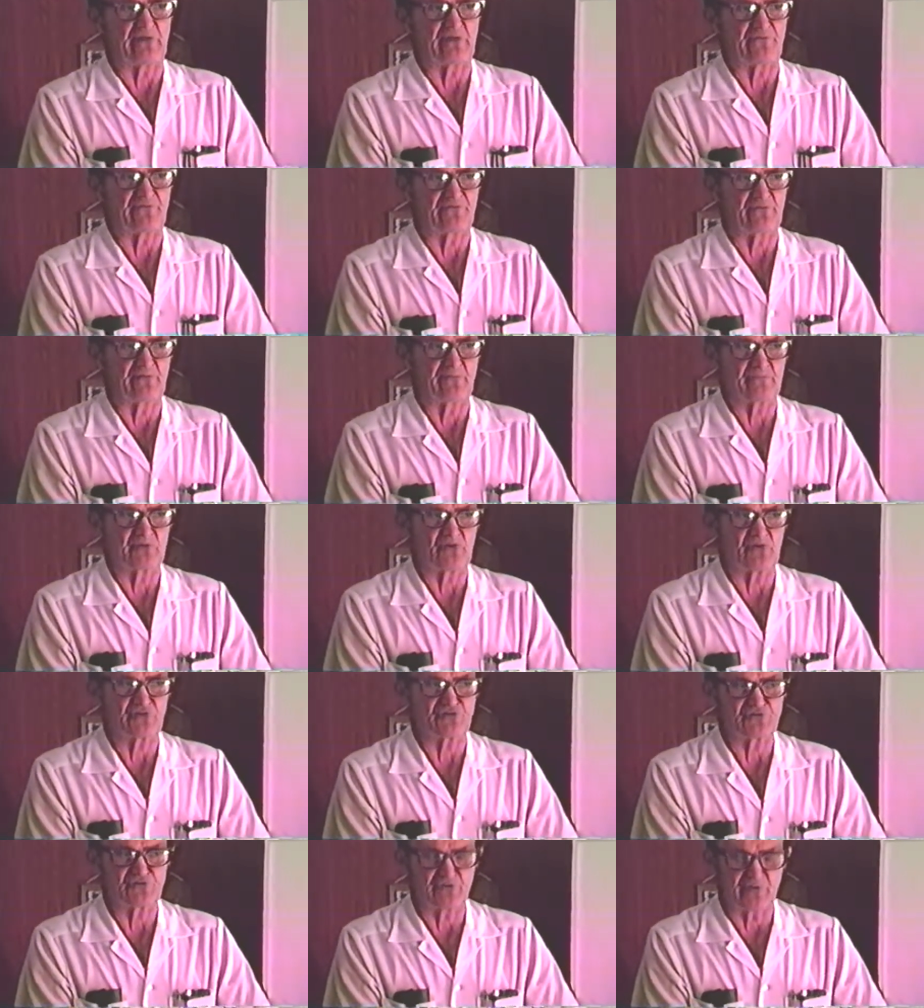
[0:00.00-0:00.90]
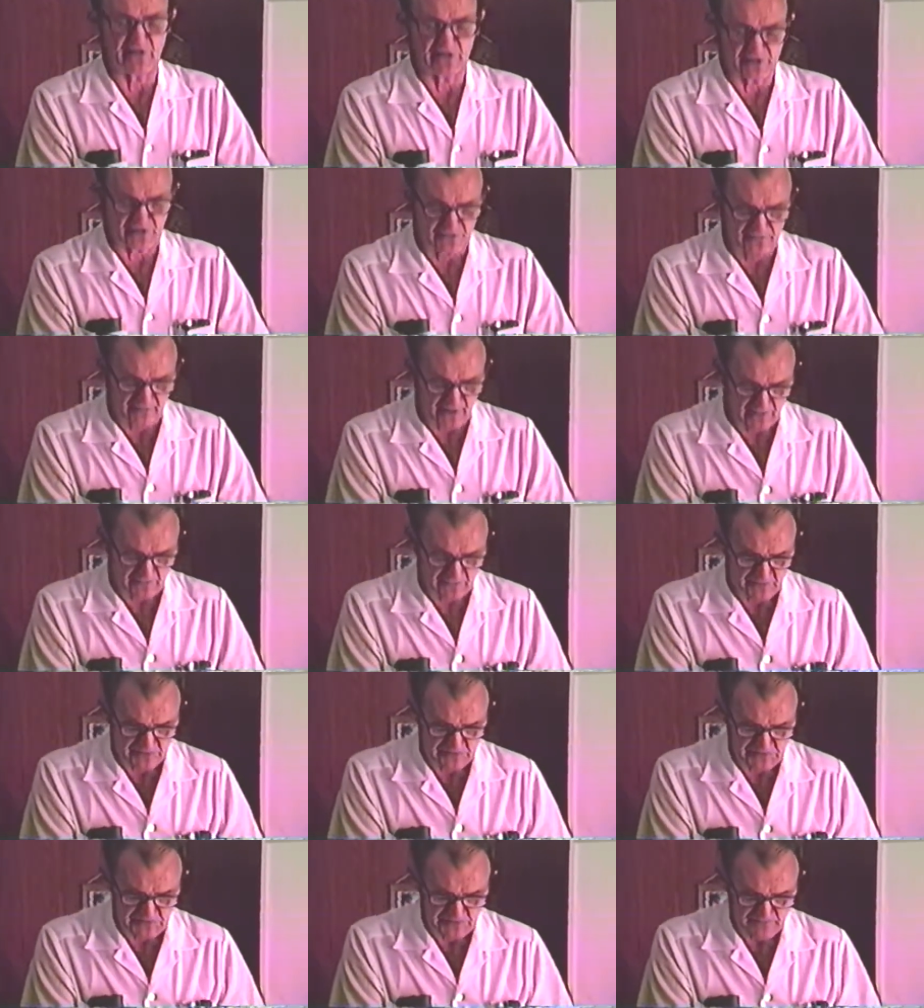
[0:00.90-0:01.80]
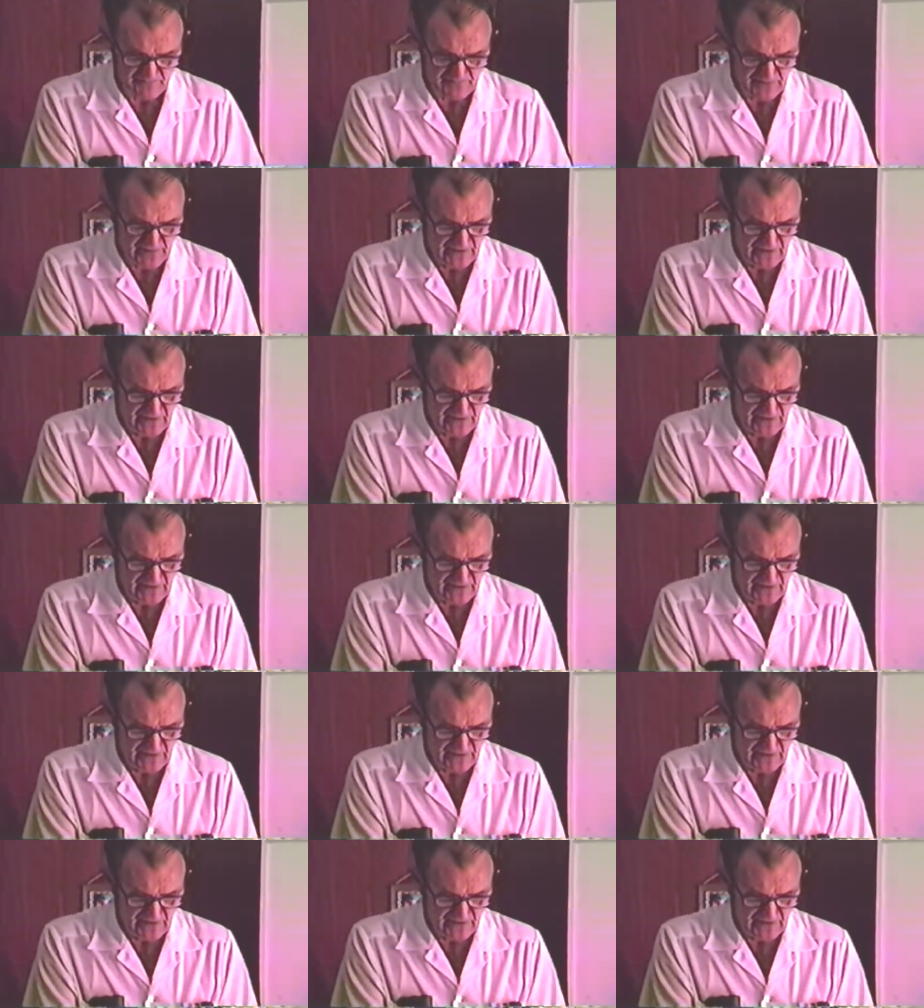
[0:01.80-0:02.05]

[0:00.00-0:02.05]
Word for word: and from God's direct commandments